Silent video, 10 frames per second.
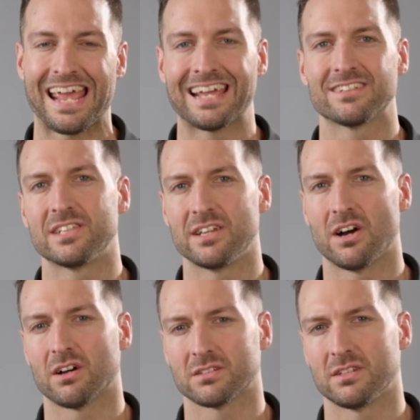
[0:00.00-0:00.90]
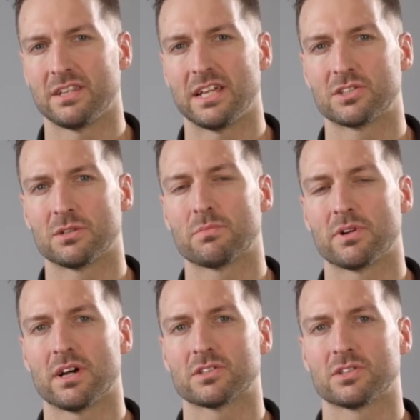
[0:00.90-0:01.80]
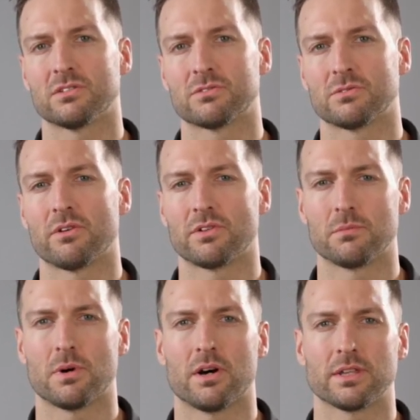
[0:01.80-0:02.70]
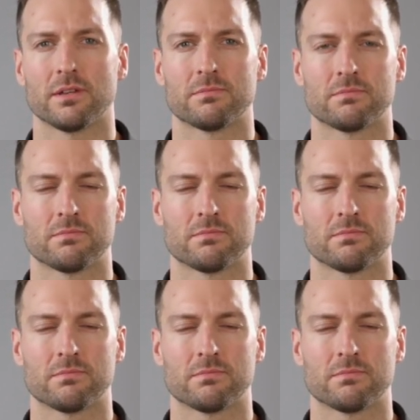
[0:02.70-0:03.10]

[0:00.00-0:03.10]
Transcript: antioxidation production throughout your body.